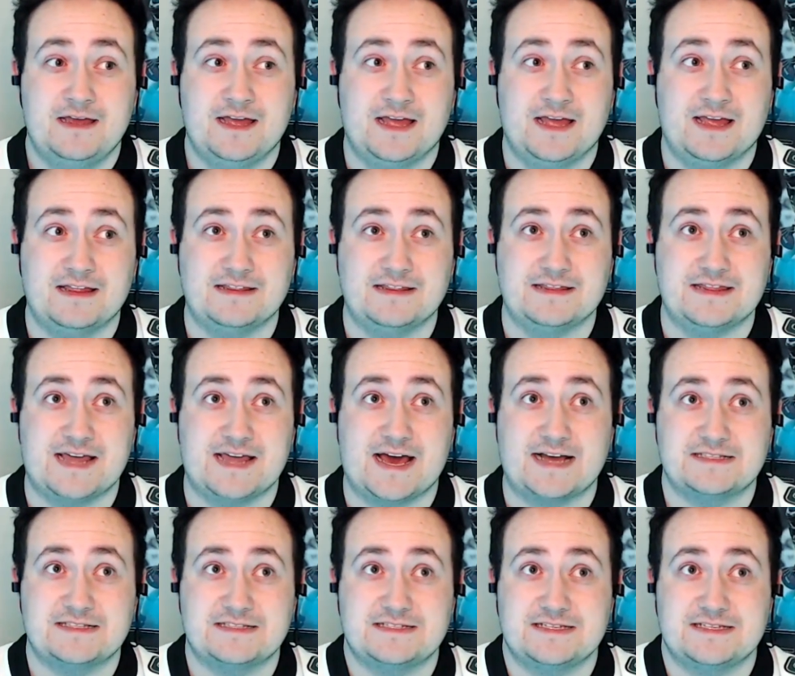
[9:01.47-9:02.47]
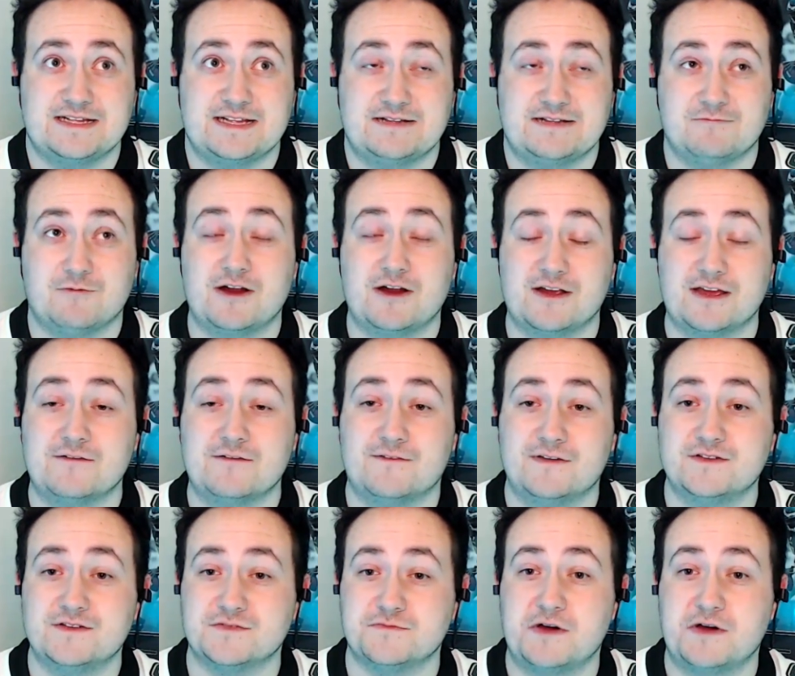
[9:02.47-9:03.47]
he, that's uh, where he
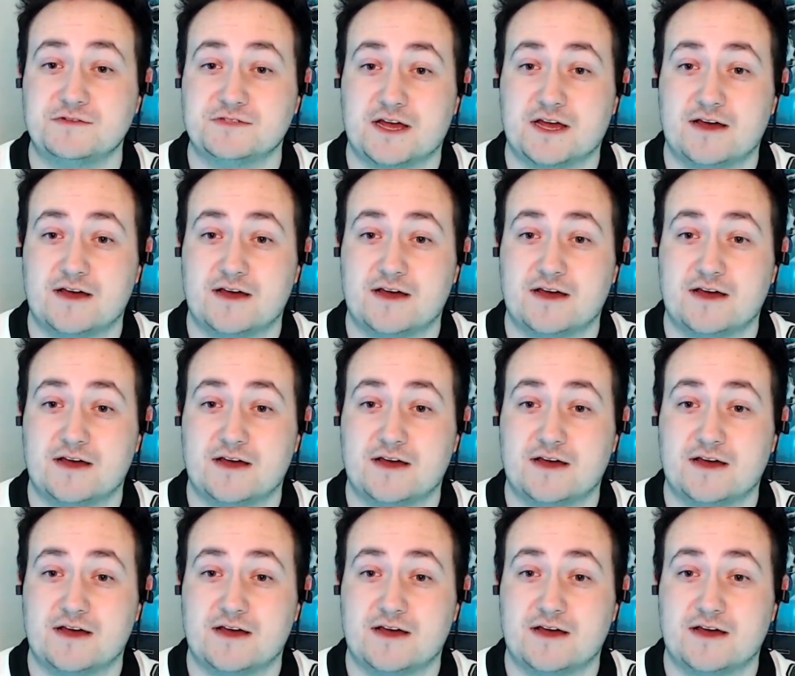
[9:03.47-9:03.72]
feels most